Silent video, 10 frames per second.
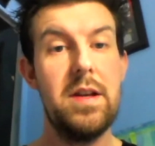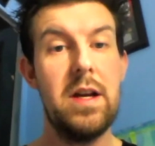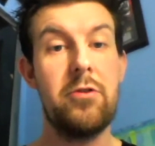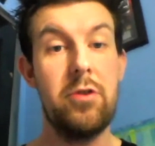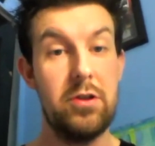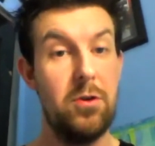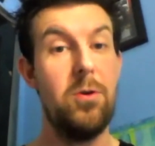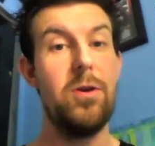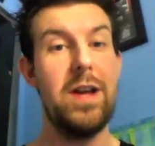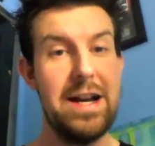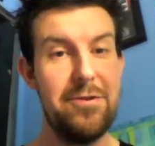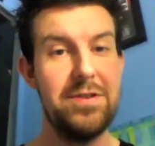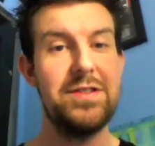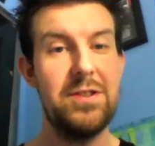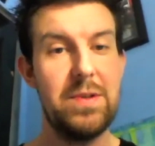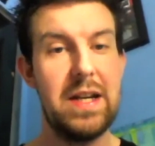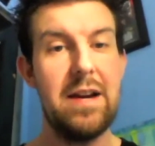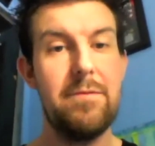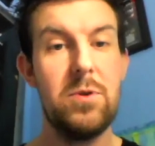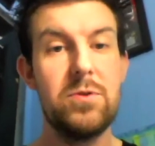across all areas. So we
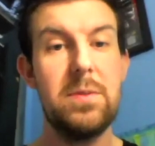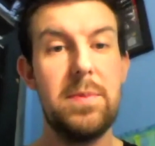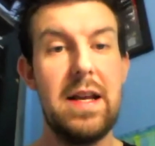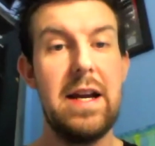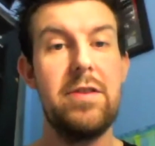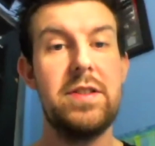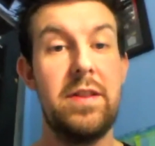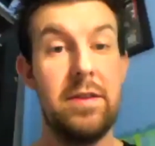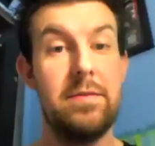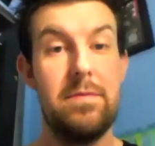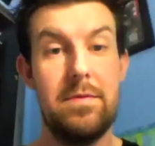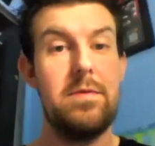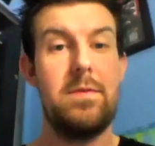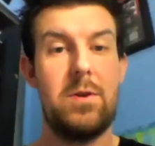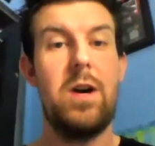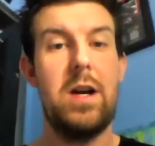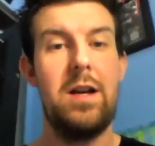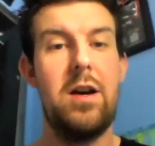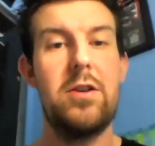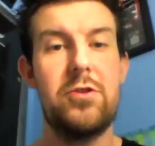have multiple areas in quite a
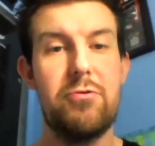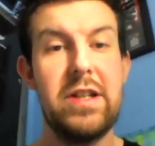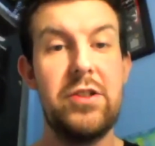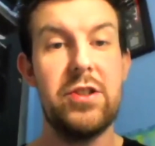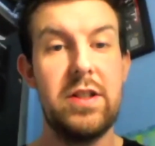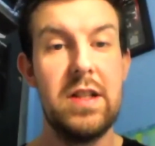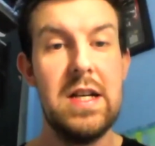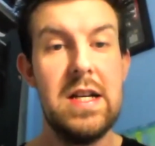large region,